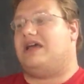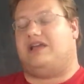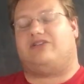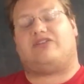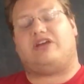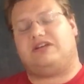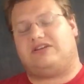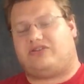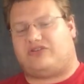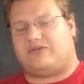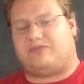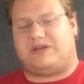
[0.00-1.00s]
And
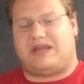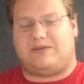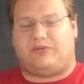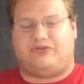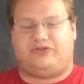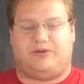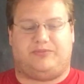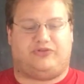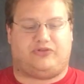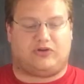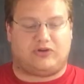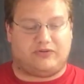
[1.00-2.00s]
scientists have been able to
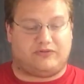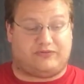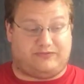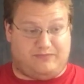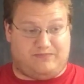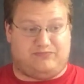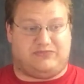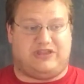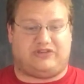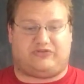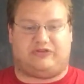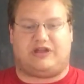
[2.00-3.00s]
observe
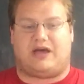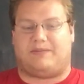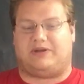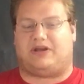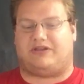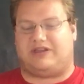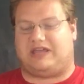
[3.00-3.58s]
this phenomenon.